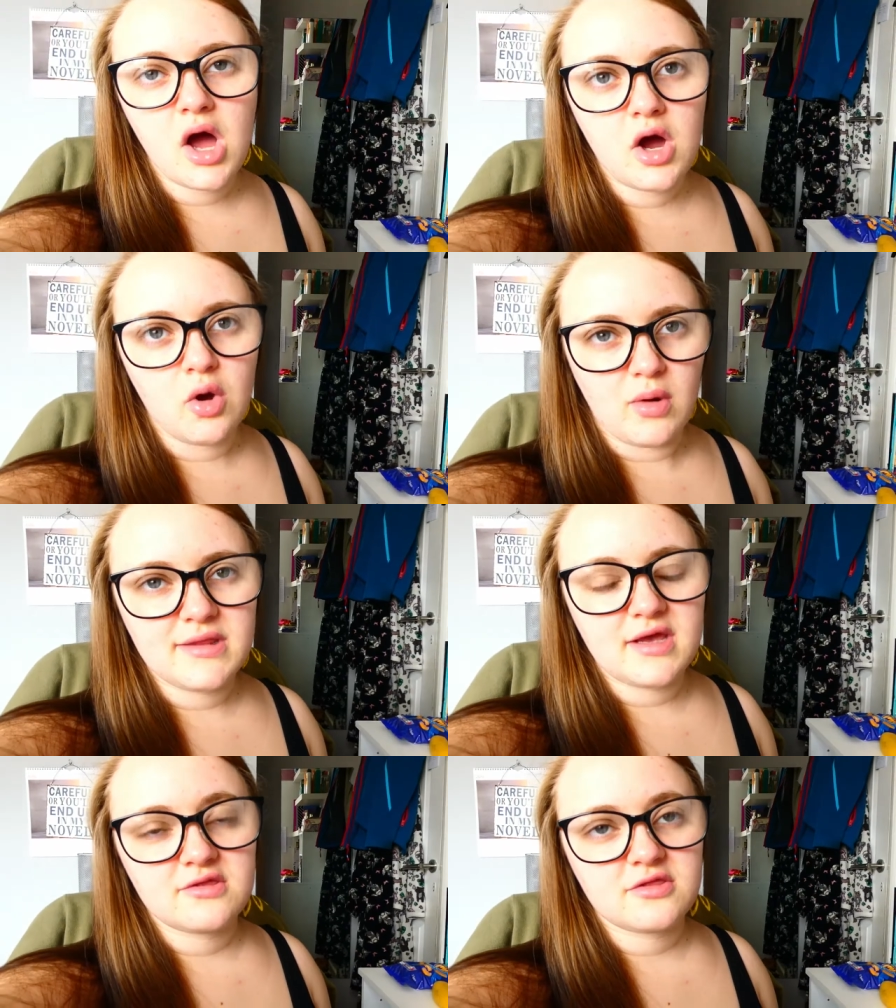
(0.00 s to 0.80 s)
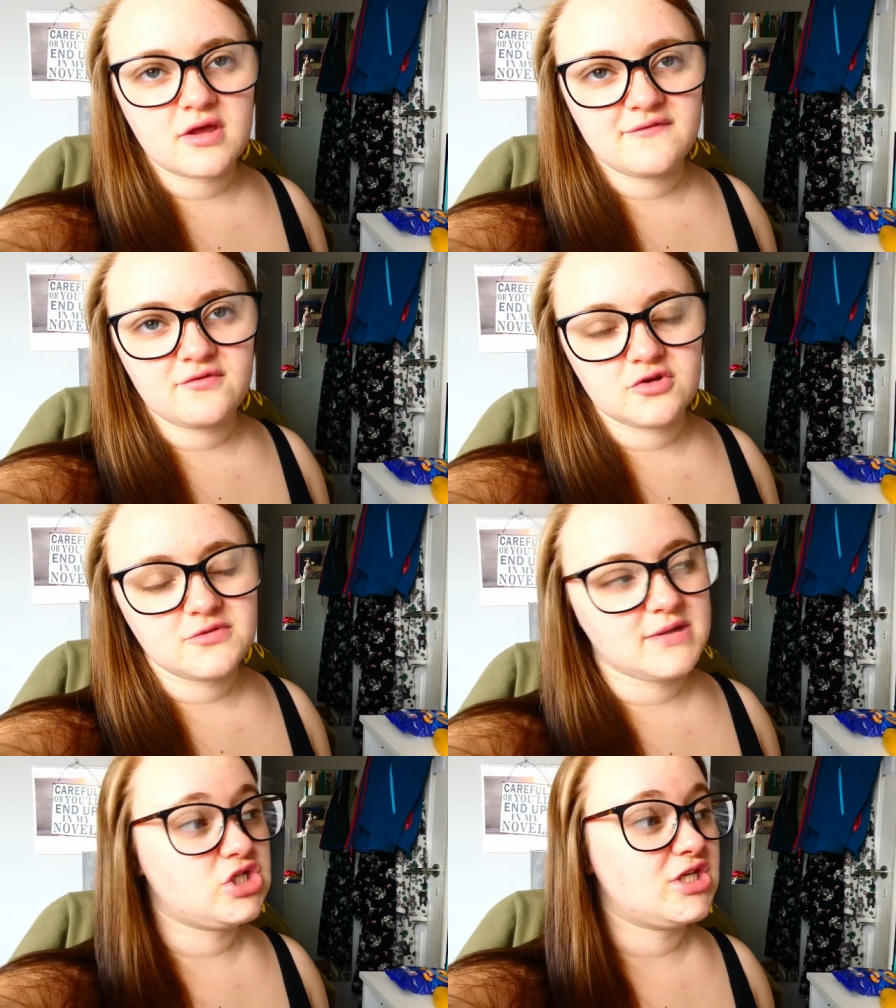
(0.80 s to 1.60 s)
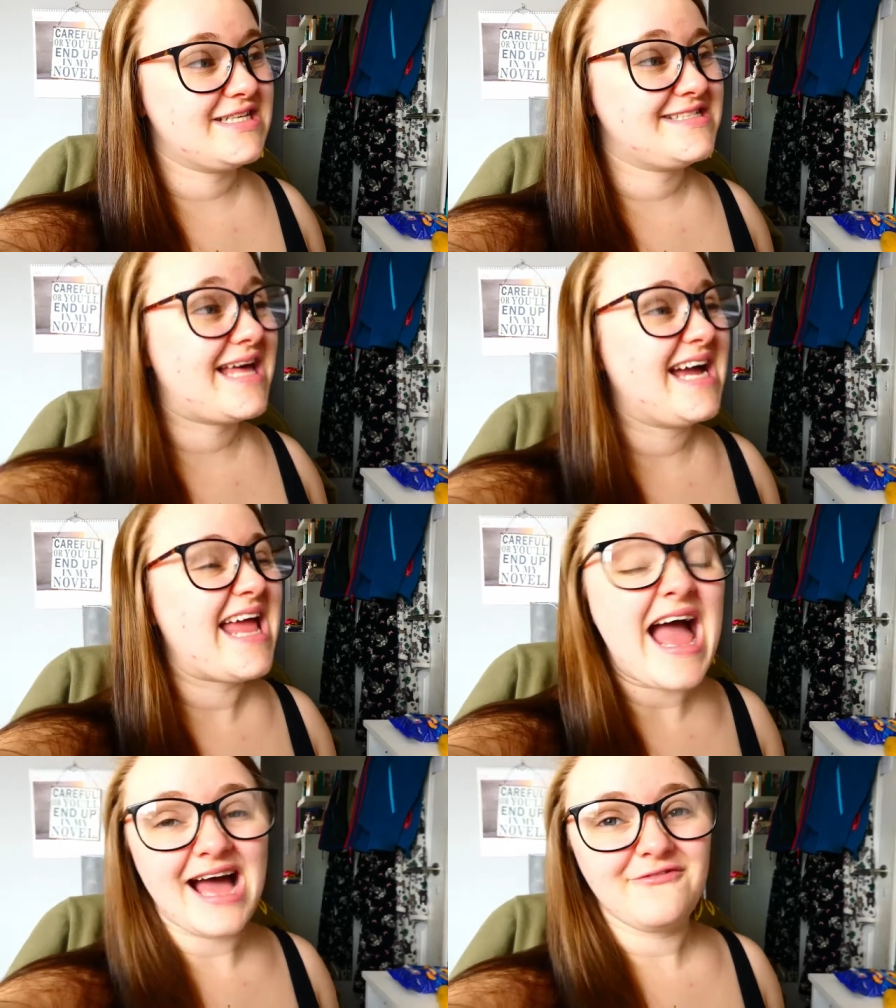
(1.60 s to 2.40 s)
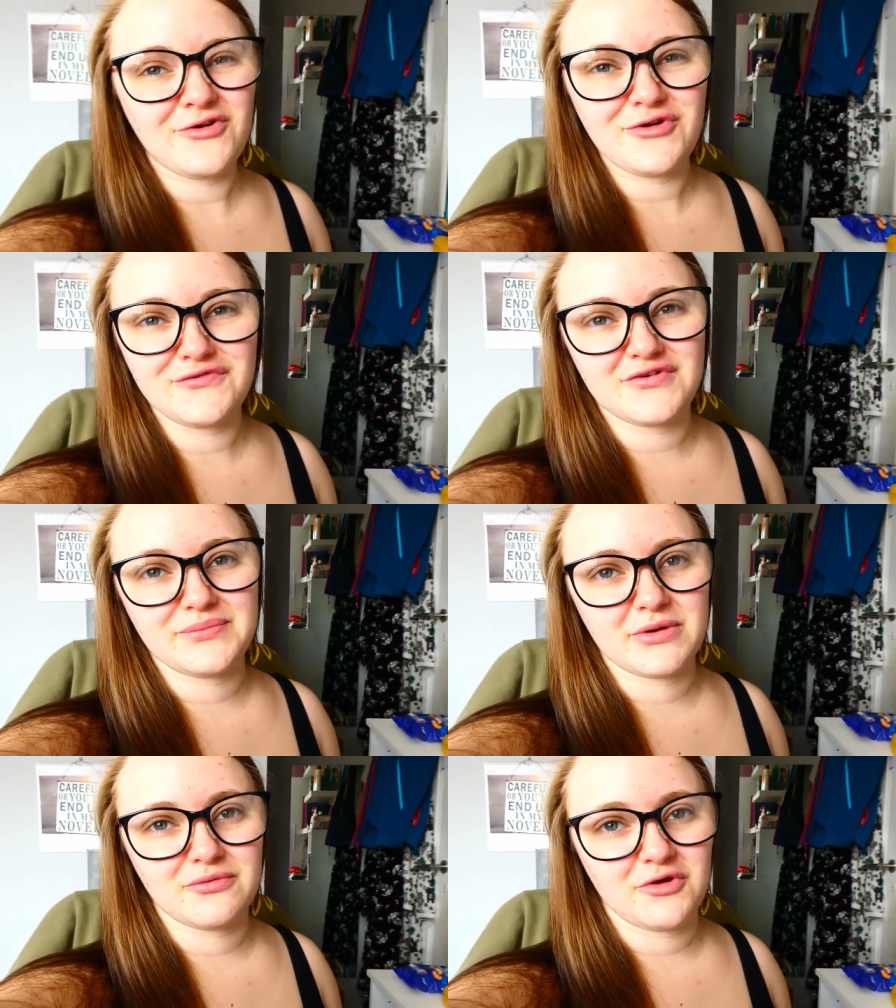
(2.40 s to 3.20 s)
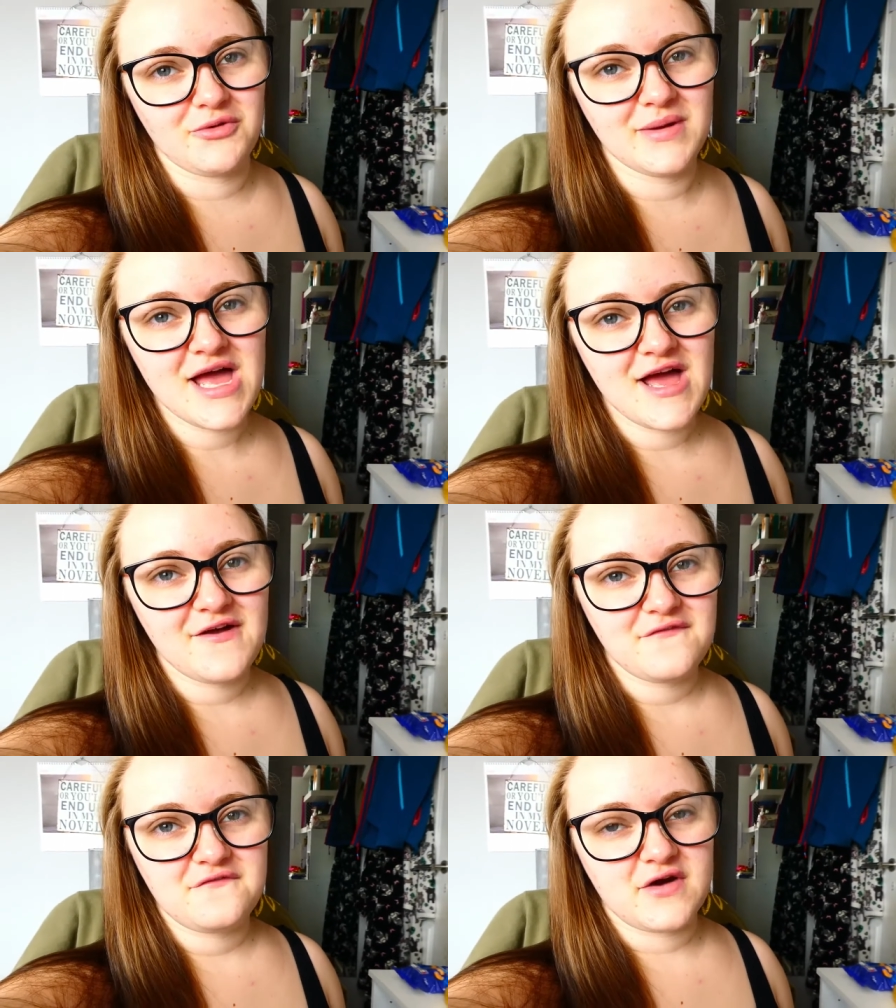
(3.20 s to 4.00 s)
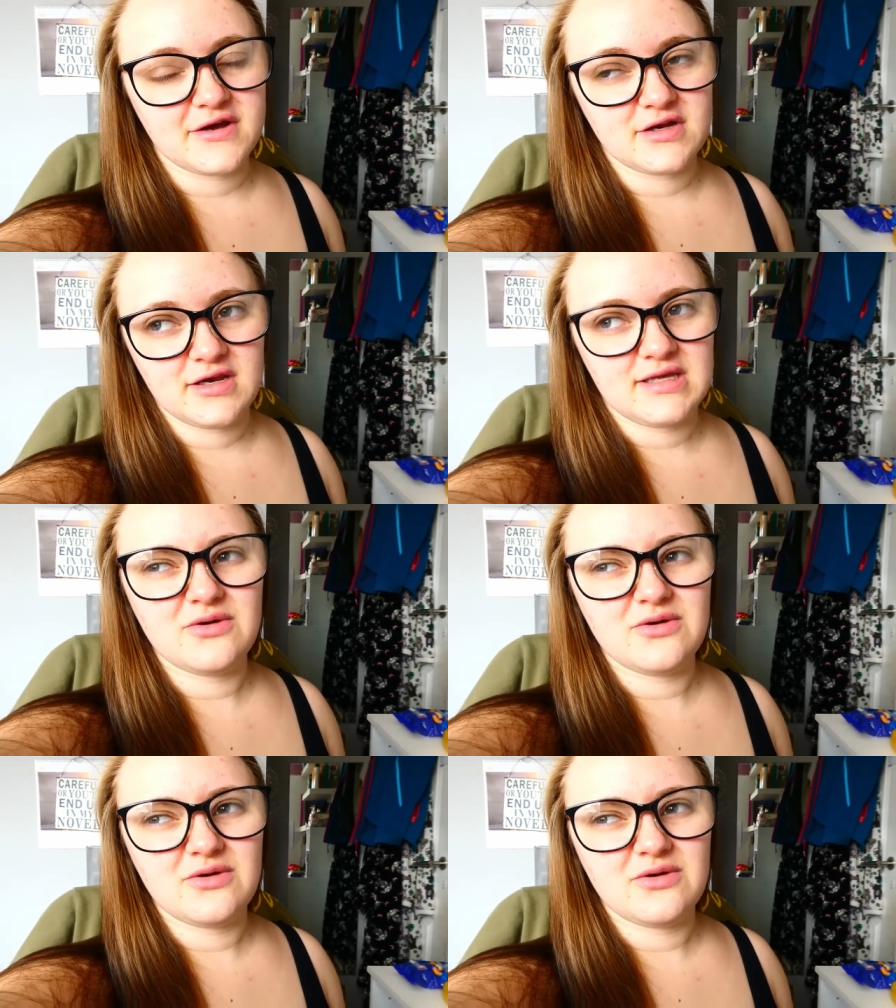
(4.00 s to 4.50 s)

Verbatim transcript: Oh, and the other thing I forgot to mention is that I have hoovered my room finally.